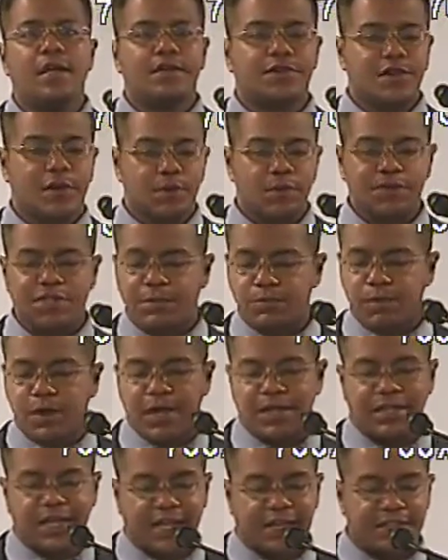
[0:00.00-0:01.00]
So it wasn't
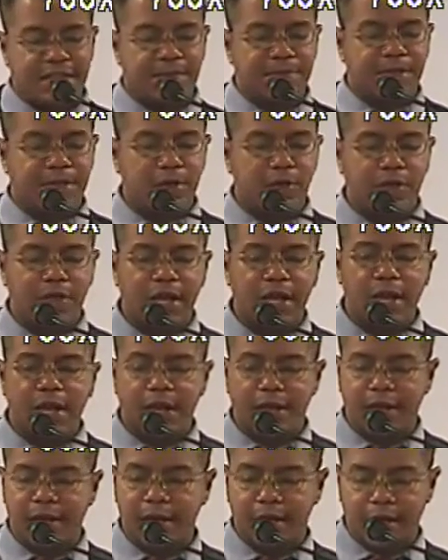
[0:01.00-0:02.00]
widely accepted early
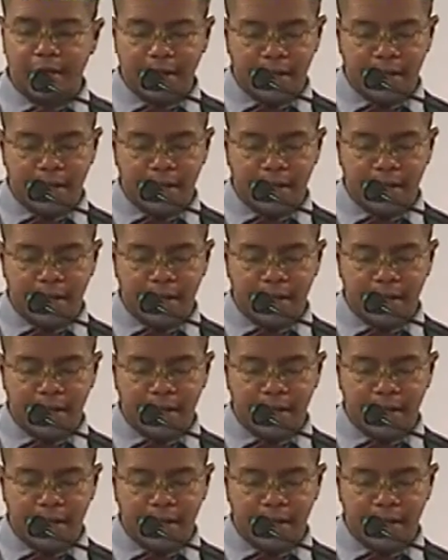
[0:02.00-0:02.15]
on,